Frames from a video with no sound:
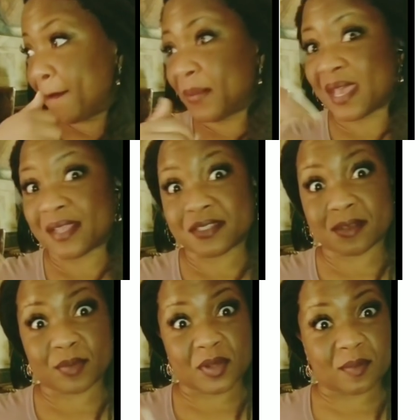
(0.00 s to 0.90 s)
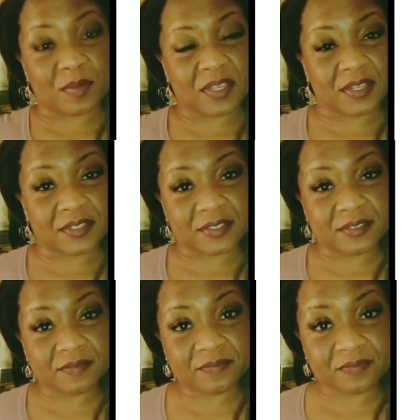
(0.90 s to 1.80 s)
basketball
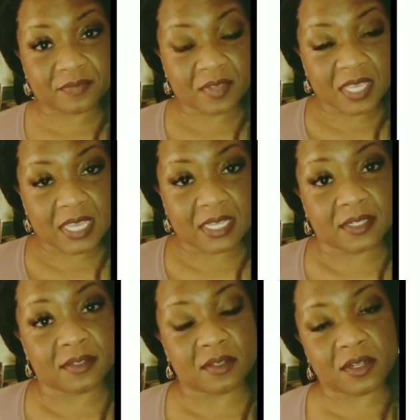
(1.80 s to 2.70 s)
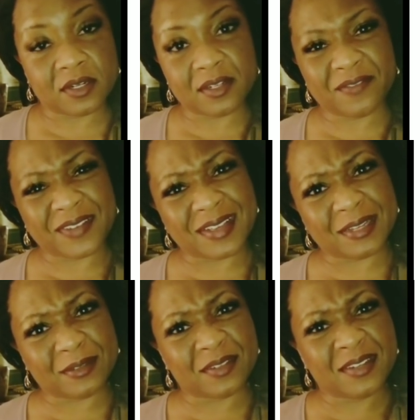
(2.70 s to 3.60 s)
players, and learn to
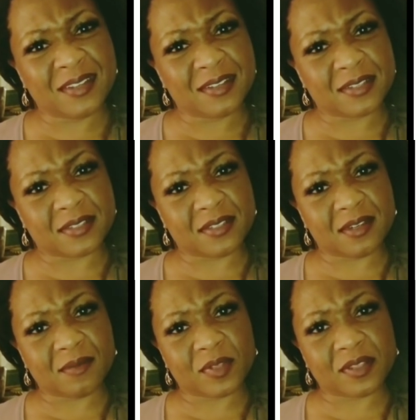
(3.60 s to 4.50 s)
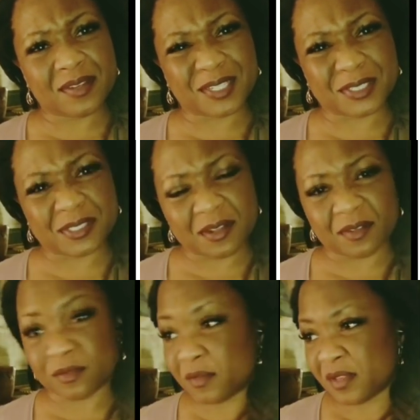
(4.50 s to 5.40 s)
find esteem within
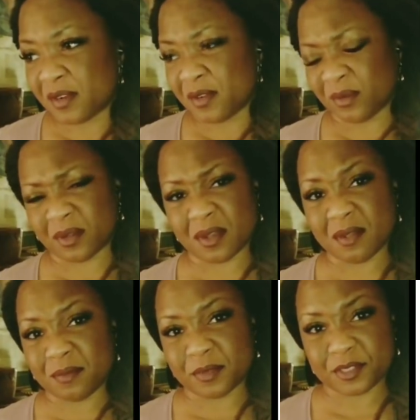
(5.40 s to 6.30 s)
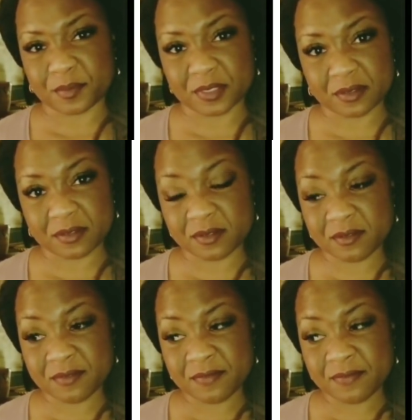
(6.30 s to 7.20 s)
ourselves, within our own accomplishments.
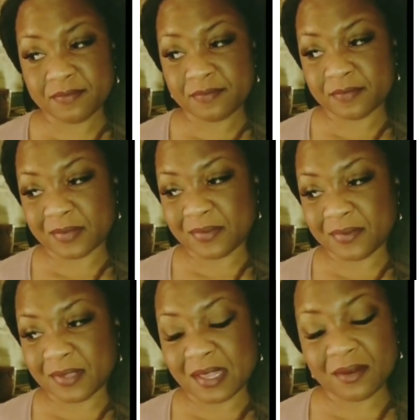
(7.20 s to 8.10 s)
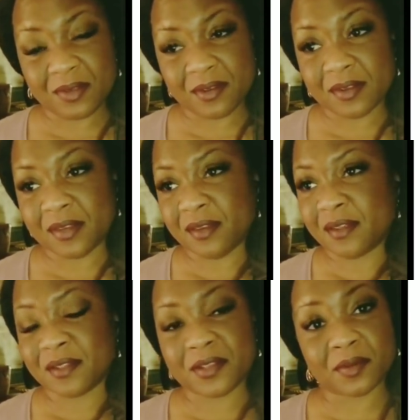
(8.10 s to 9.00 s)
I don't hear
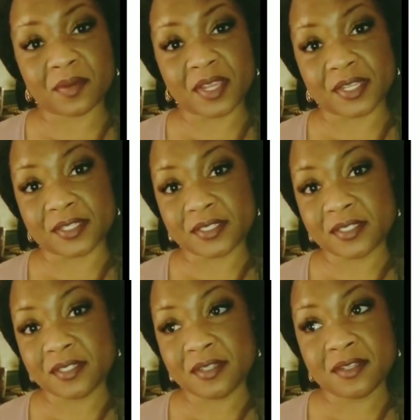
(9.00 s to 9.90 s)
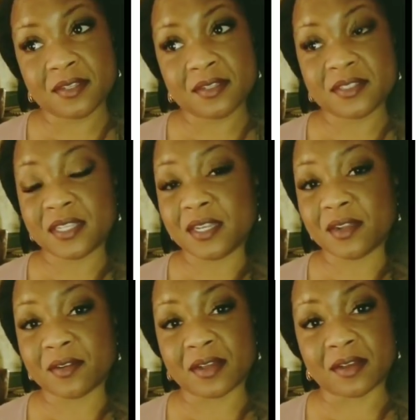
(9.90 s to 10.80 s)
any other race
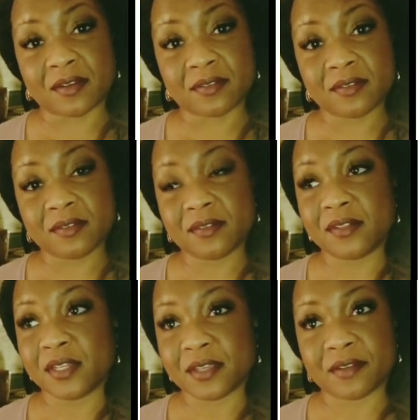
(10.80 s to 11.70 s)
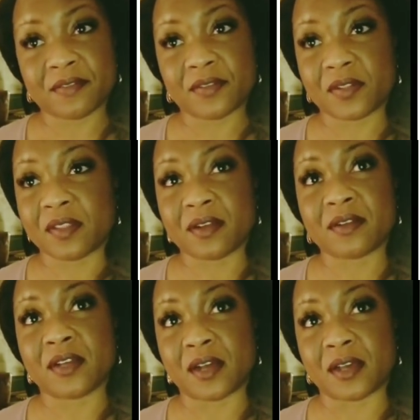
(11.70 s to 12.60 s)
sitting around looking for their
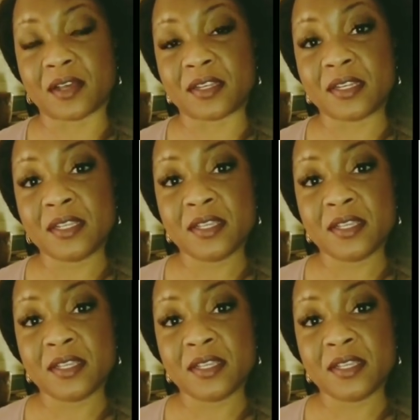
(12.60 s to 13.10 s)
God